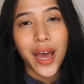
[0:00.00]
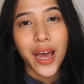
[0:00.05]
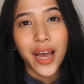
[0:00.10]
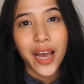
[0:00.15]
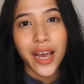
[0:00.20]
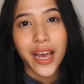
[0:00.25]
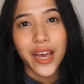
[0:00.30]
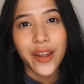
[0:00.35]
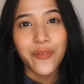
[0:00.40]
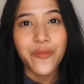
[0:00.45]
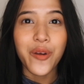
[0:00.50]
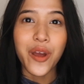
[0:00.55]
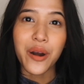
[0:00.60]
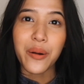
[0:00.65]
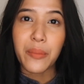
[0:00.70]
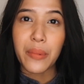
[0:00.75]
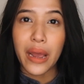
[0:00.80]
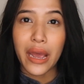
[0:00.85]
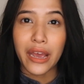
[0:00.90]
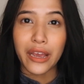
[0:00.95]
and we are
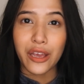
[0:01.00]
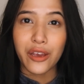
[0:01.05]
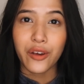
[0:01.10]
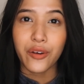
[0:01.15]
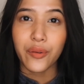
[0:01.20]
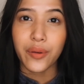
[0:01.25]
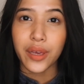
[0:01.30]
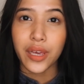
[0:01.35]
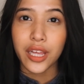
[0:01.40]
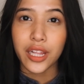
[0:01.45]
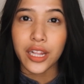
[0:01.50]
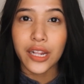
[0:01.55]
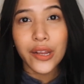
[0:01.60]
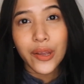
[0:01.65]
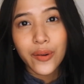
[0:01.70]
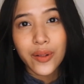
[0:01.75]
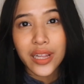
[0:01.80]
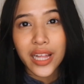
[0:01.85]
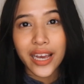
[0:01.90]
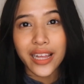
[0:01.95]
back with
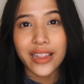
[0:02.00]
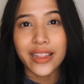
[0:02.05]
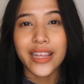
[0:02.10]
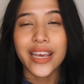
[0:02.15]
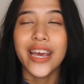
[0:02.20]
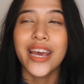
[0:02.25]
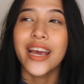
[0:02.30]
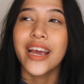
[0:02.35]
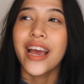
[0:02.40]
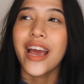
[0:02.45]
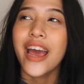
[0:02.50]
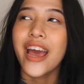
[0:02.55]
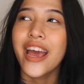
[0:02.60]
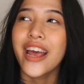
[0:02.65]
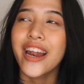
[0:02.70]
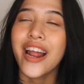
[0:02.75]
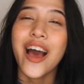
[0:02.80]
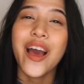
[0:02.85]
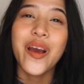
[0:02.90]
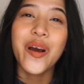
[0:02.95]
new lighting,
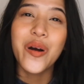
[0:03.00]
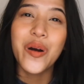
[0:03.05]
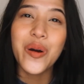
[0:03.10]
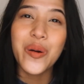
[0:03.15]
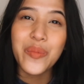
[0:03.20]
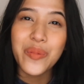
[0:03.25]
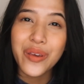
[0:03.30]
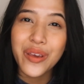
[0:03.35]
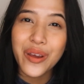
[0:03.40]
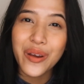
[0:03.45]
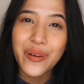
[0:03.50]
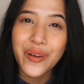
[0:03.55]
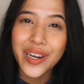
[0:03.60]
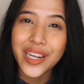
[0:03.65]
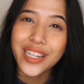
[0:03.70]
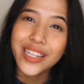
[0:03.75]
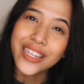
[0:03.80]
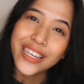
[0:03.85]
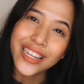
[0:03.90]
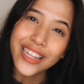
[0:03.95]
and I hope you
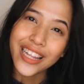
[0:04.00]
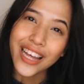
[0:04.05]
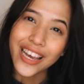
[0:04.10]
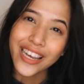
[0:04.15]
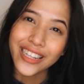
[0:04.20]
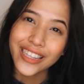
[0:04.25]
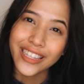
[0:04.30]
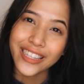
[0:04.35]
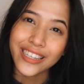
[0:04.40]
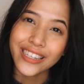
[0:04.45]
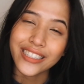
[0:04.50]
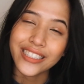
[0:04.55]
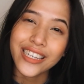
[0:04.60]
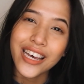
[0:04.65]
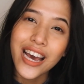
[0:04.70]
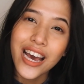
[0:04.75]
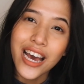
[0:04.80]
really like this